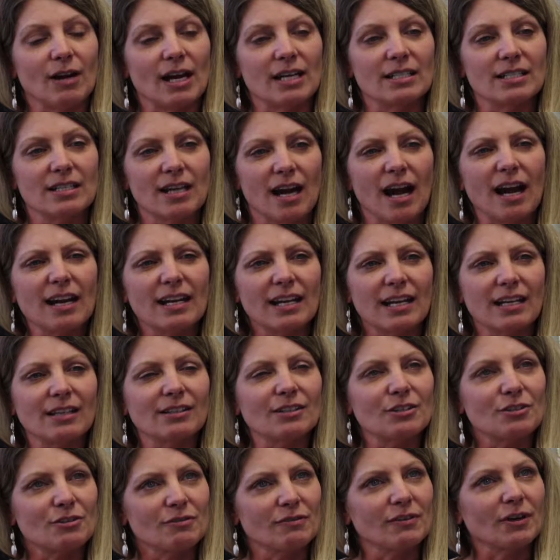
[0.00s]
I taught
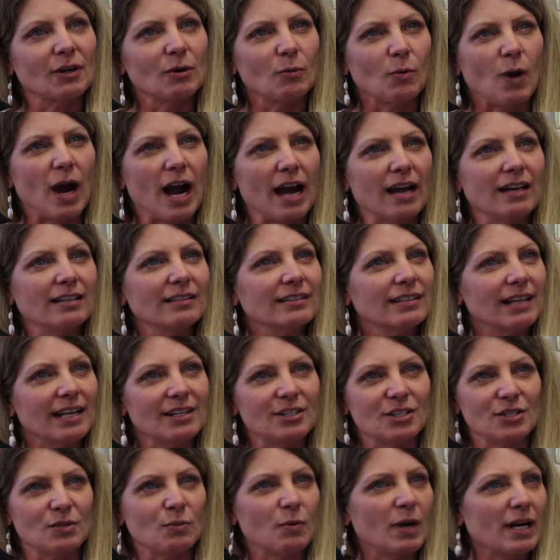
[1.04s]
English for a while, and I
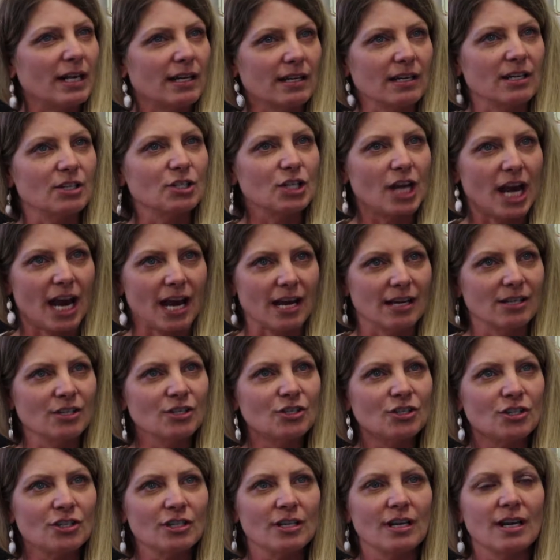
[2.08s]
just wanted to
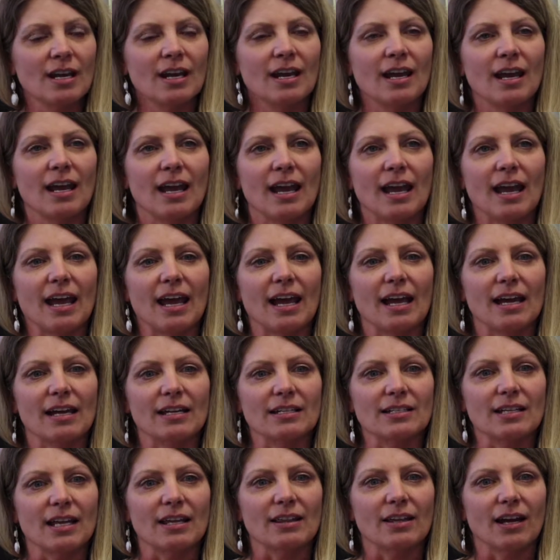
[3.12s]
change.
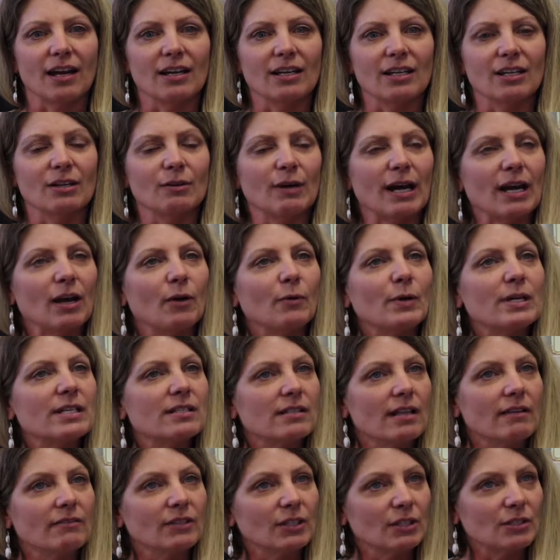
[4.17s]
And I thought, I
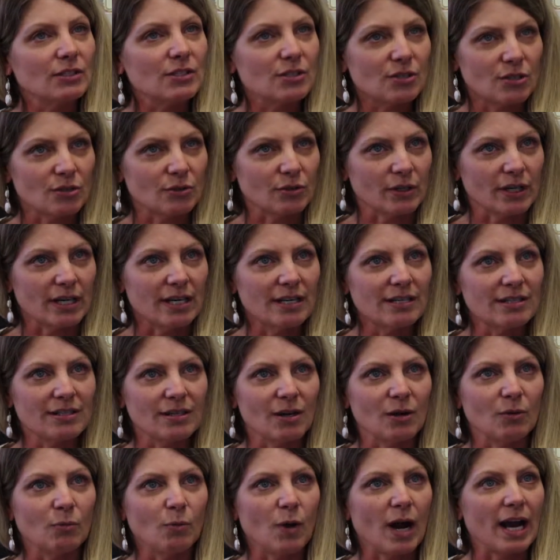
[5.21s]
always love a good story,
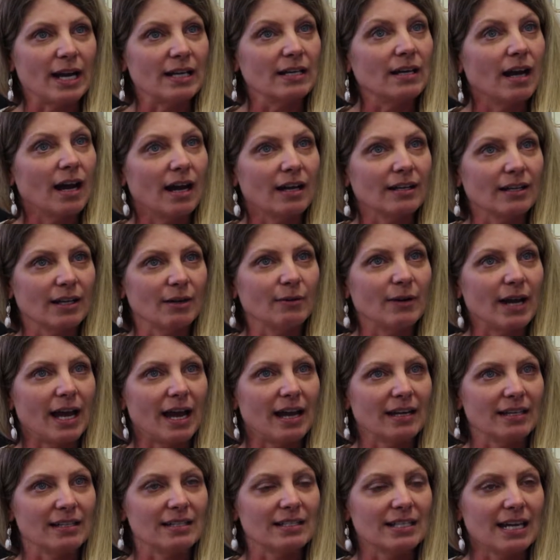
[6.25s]
so why not go
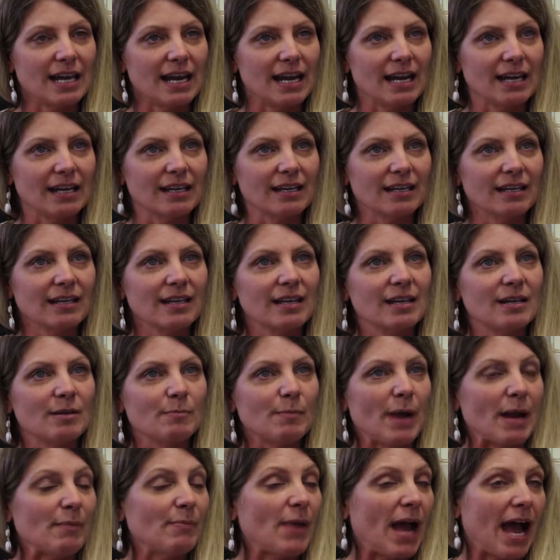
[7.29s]
ahead and take
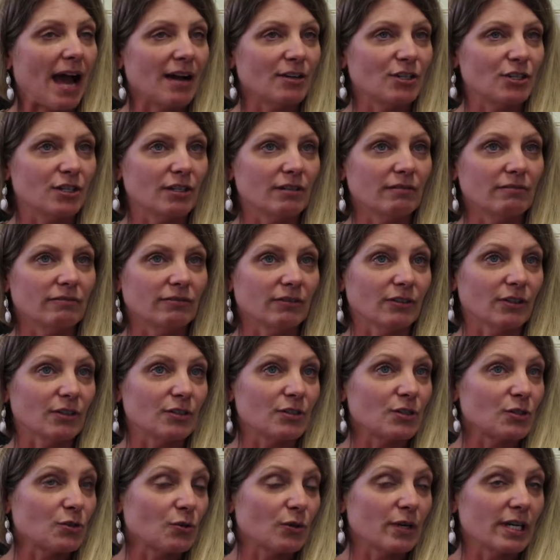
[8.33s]
my passion for
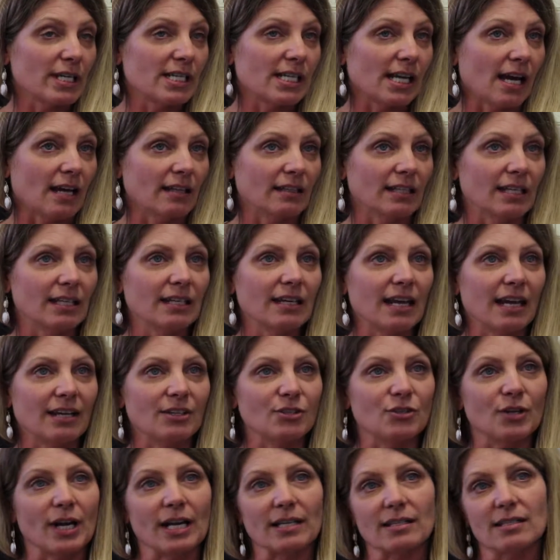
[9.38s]
storytelling
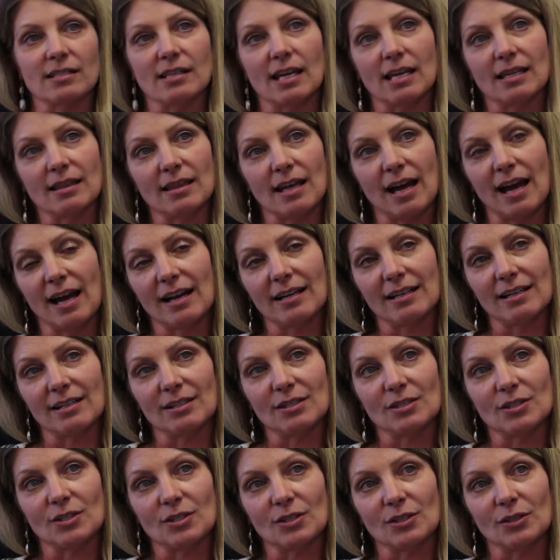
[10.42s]
and translate that
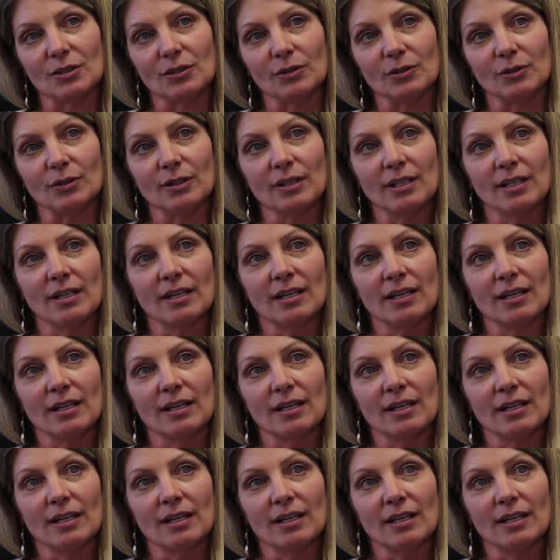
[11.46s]
into